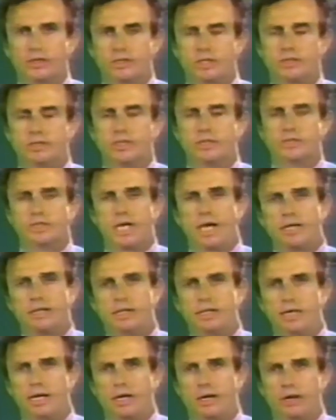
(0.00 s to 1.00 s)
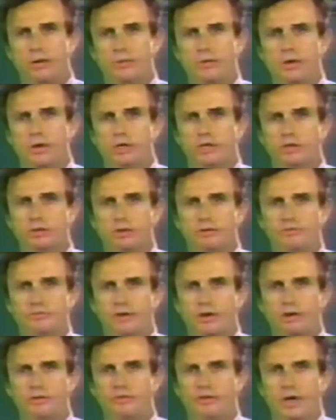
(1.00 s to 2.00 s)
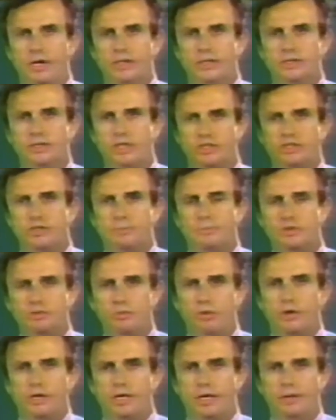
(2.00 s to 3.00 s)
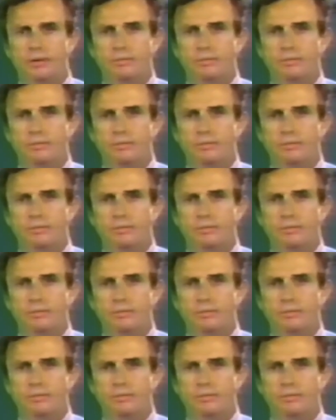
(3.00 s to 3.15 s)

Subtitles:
just exactly how you have verified the system is working.